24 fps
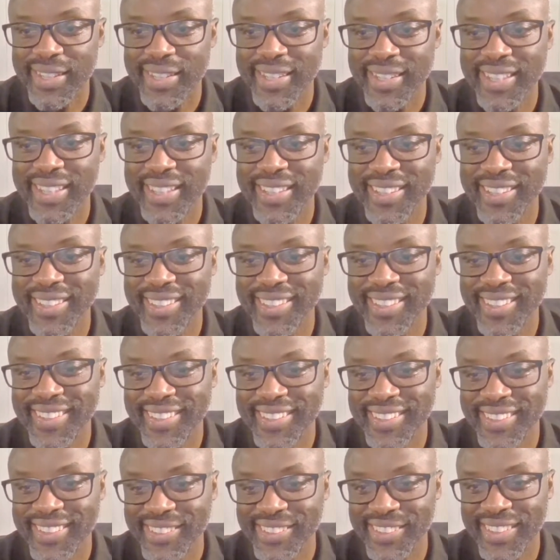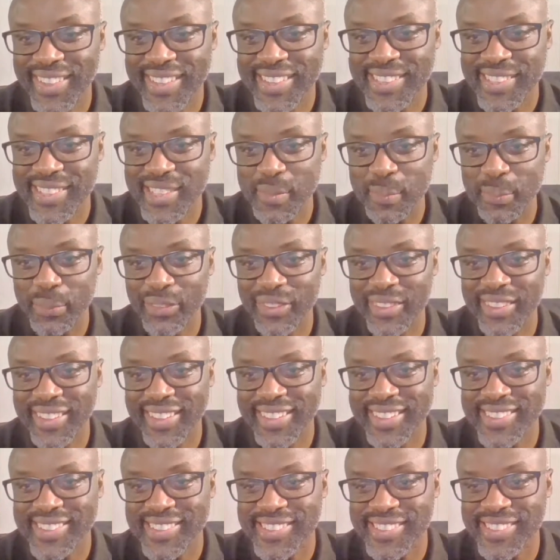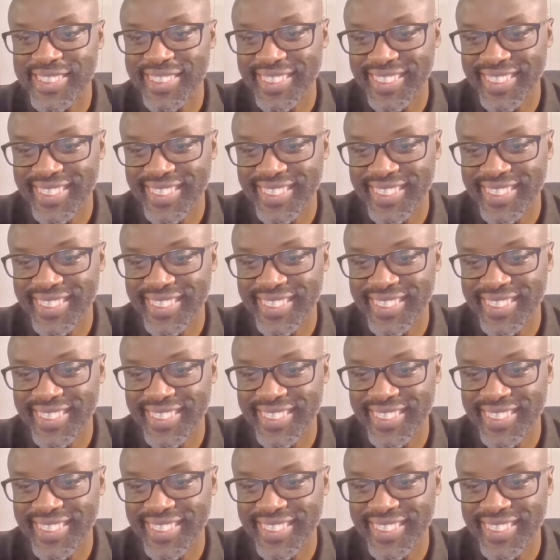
Hey, you guys are spoiling us.